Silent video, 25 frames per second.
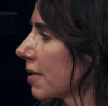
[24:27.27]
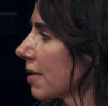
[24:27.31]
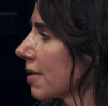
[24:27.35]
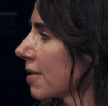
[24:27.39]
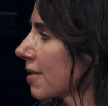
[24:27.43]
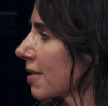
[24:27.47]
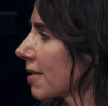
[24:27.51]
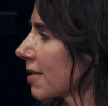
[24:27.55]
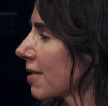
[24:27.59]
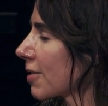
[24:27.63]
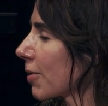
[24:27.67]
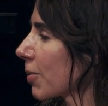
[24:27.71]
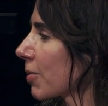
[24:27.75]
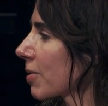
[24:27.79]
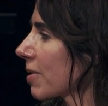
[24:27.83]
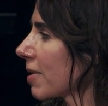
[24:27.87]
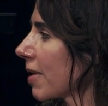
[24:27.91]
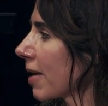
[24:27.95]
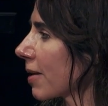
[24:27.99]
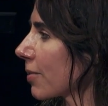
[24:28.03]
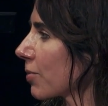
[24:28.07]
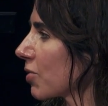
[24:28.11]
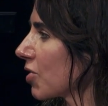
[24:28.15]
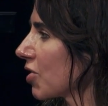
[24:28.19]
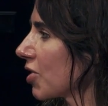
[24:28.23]
So songs
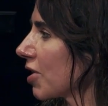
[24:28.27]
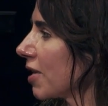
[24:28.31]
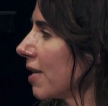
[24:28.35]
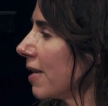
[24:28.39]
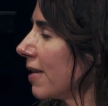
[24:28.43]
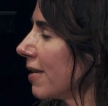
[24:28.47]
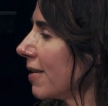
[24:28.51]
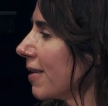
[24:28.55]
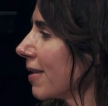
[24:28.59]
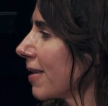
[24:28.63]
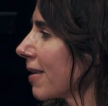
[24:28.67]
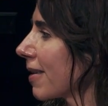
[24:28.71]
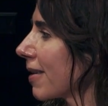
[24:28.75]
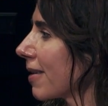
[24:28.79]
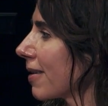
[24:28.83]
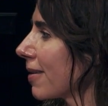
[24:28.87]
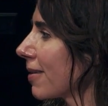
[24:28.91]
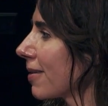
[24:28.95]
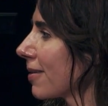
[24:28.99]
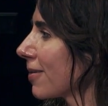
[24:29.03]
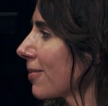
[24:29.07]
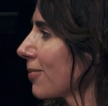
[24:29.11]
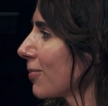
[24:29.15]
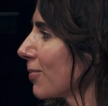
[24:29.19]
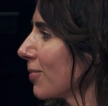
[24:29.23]
like Sheila in a
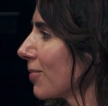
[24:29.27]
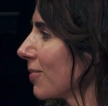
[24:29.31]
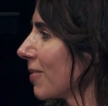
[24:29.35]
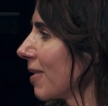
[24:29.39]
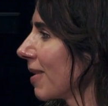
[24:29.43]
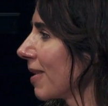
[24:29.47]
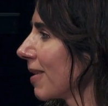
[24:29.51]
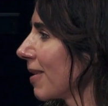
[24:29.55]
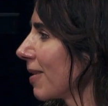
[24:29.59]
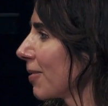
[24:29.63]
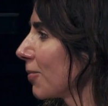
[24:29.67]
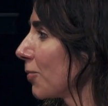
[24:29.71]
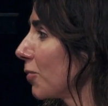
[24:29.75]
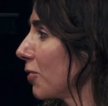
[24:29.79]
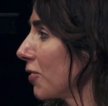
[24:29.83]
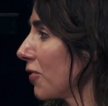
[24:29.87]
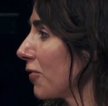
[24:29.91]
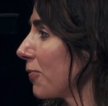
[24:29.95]
Gig would